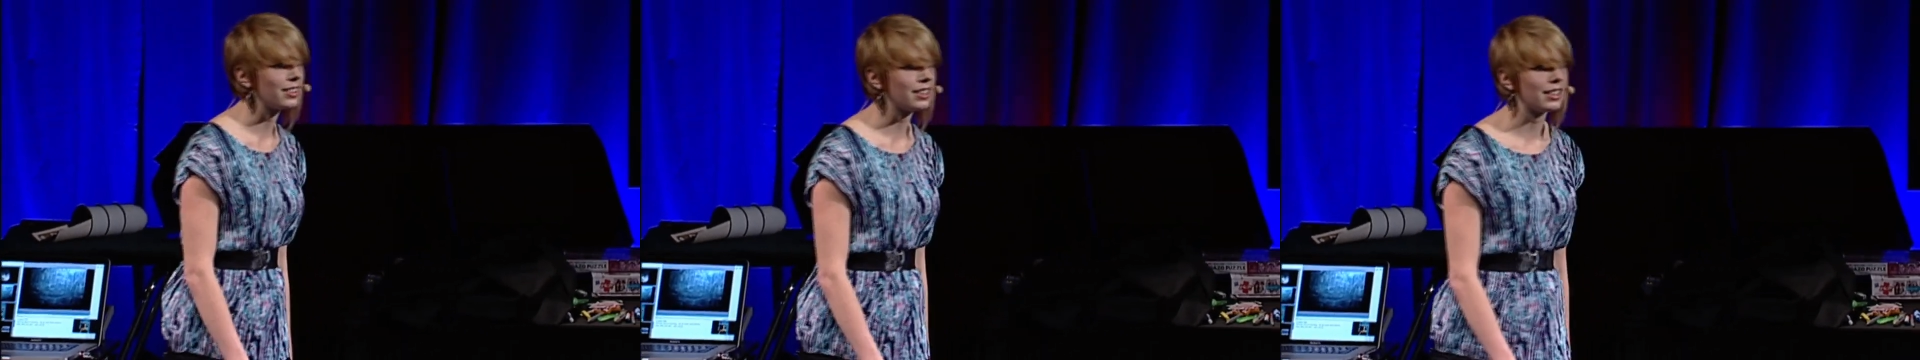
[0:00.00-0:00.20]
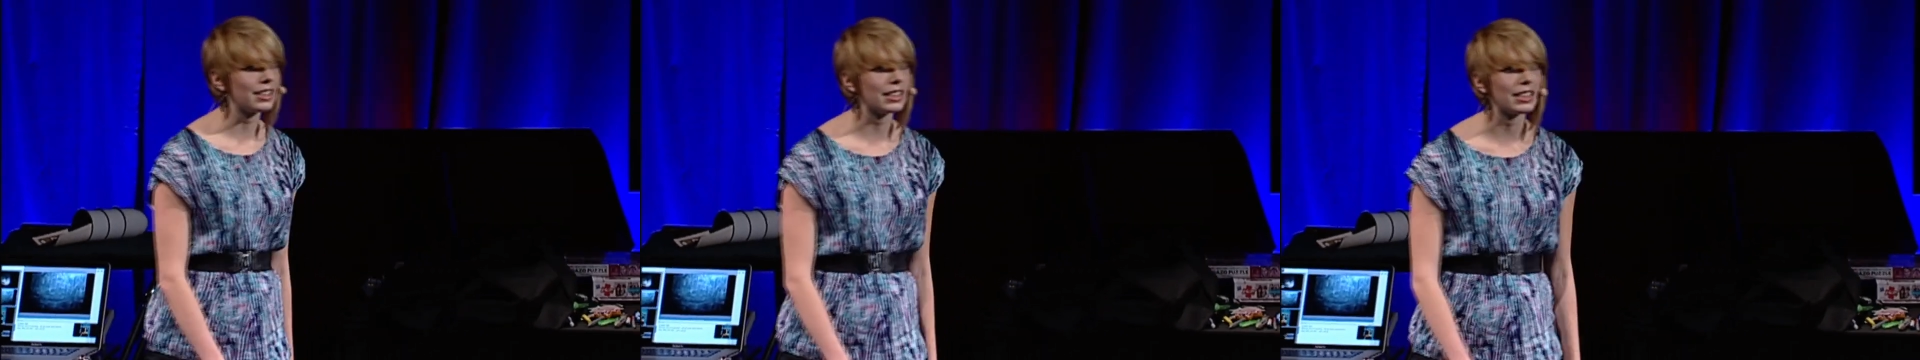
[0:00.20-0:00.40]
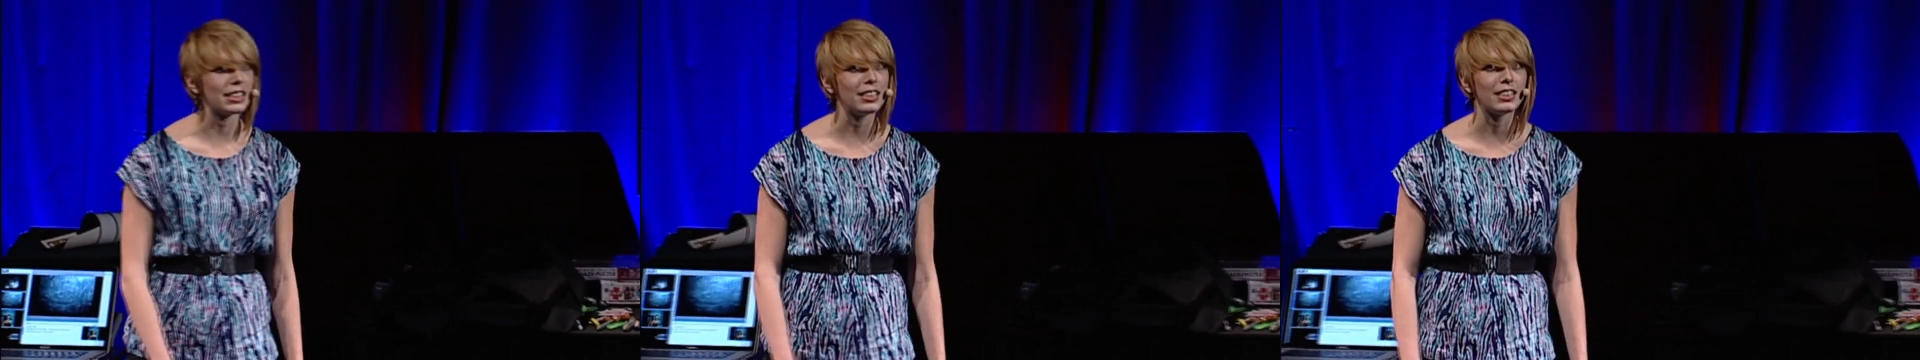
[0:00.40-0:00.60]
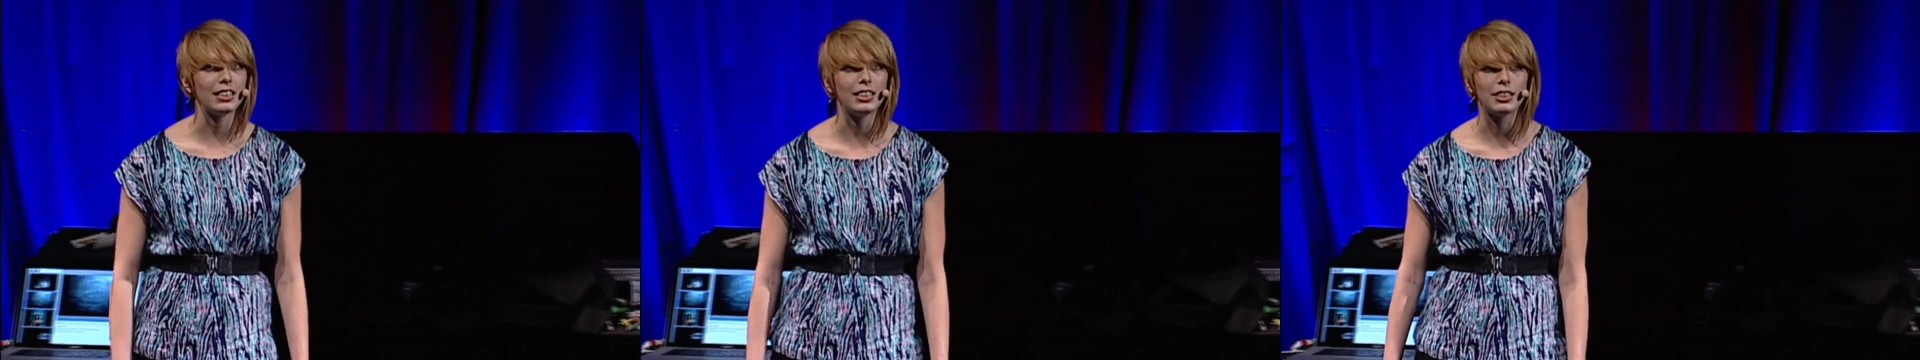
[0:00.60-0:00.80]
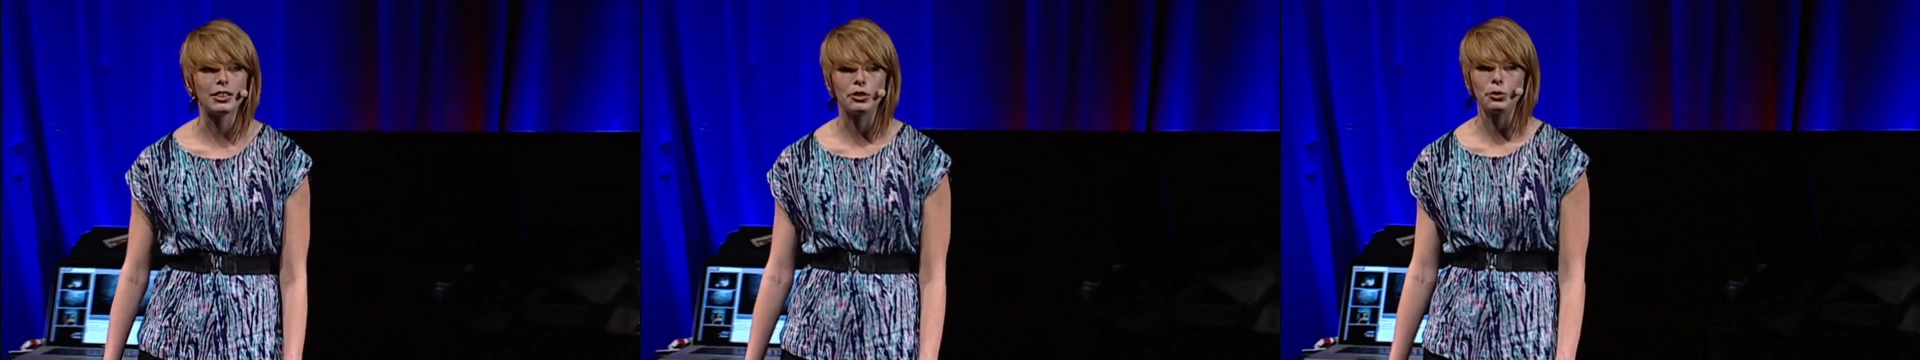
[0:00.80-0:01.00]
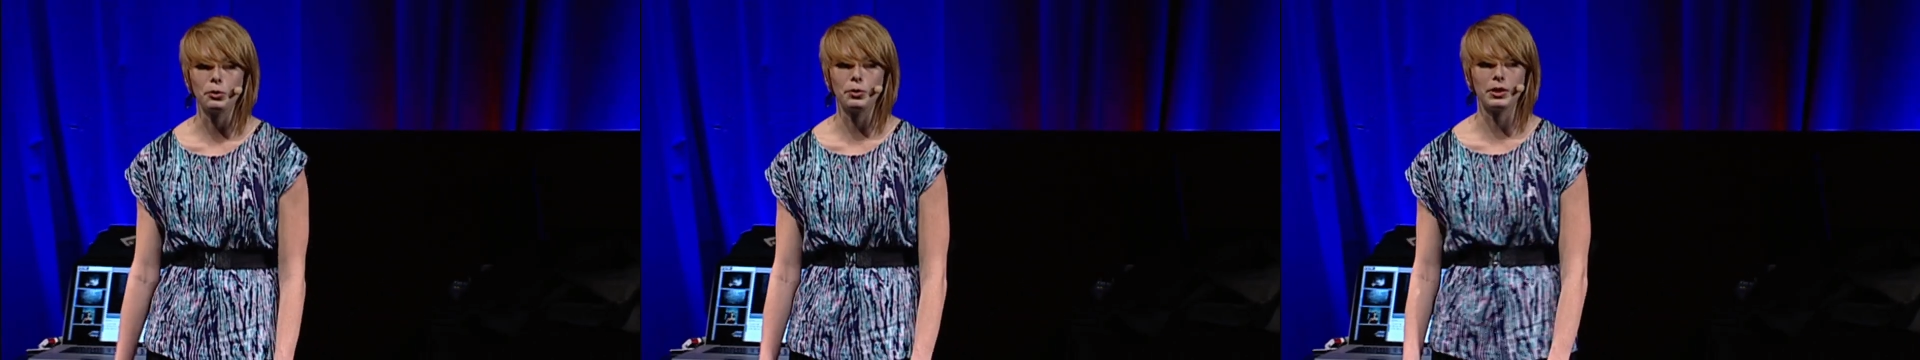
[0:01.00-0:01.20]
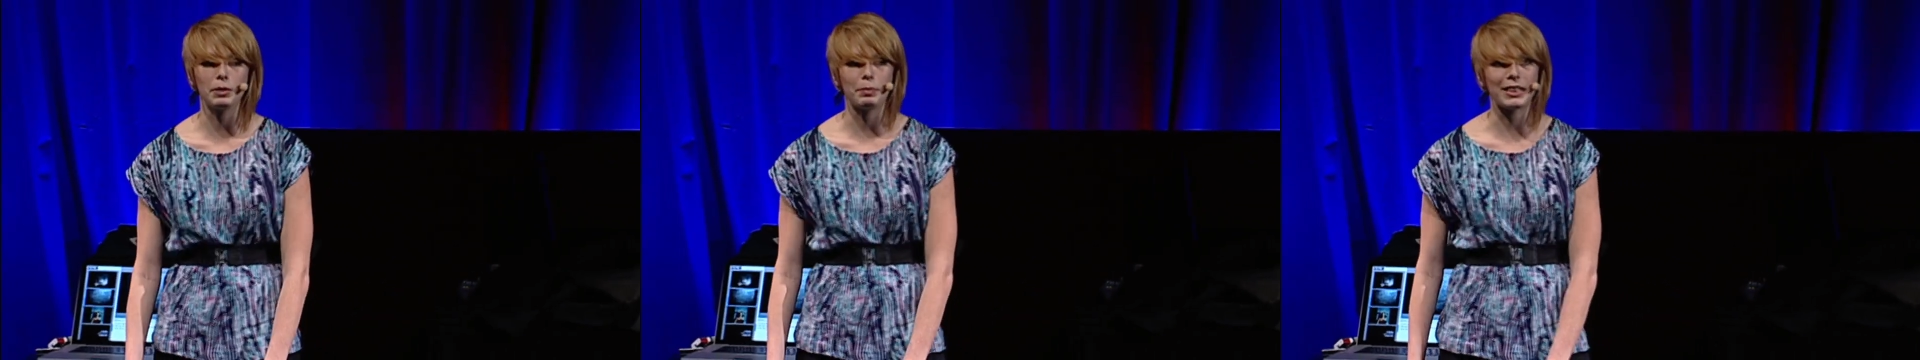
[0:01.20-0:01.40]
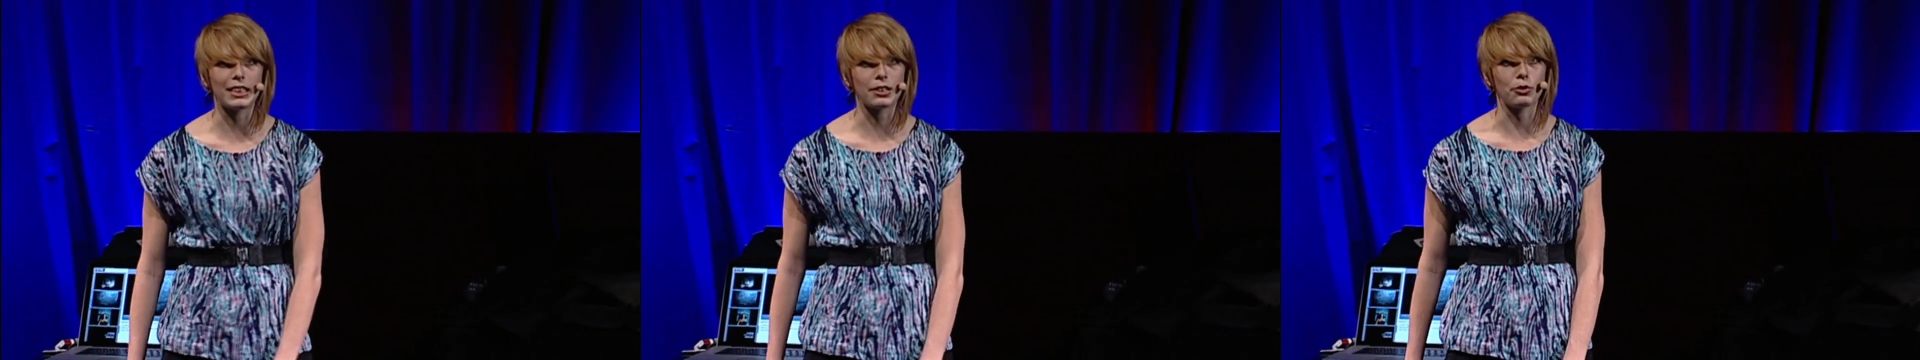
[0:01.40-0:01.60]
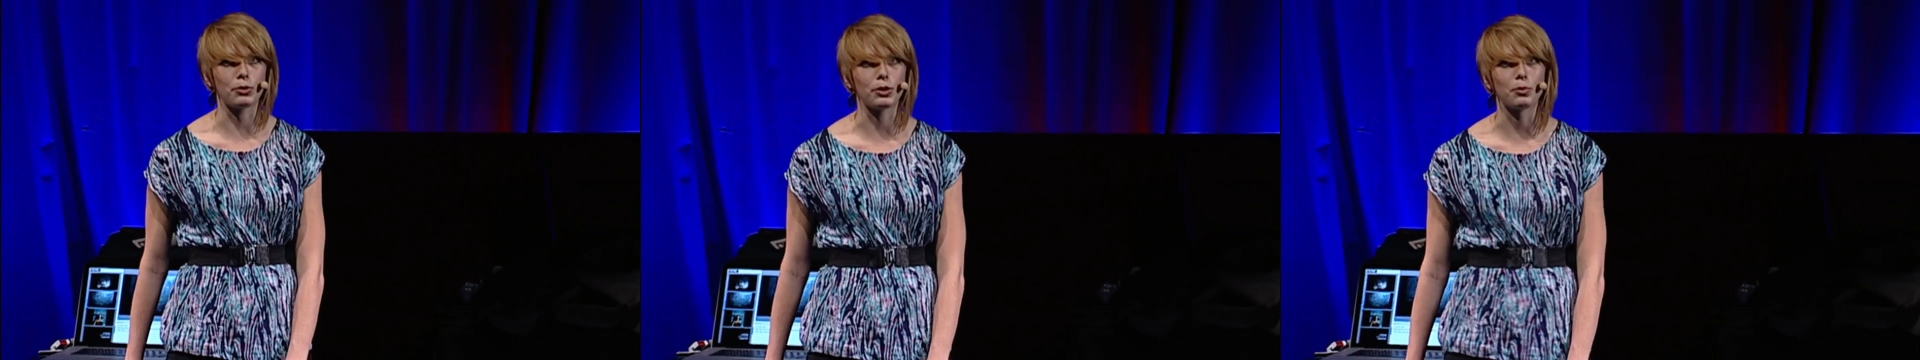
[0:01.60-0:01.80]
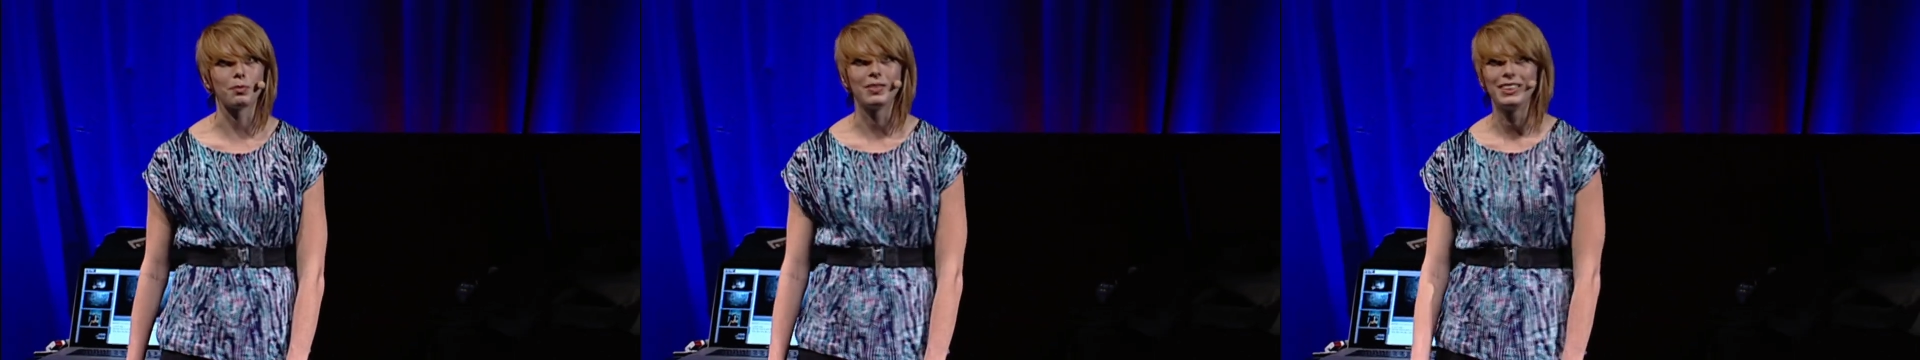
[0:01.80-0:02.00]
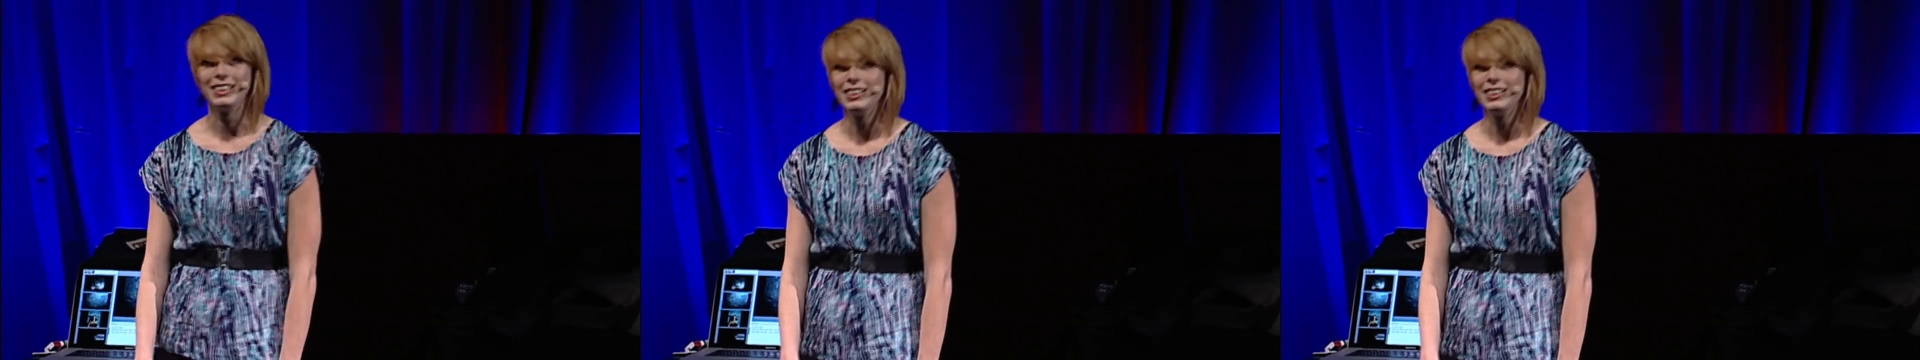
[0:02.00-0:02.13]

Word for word: kind of need to go to the bathroom.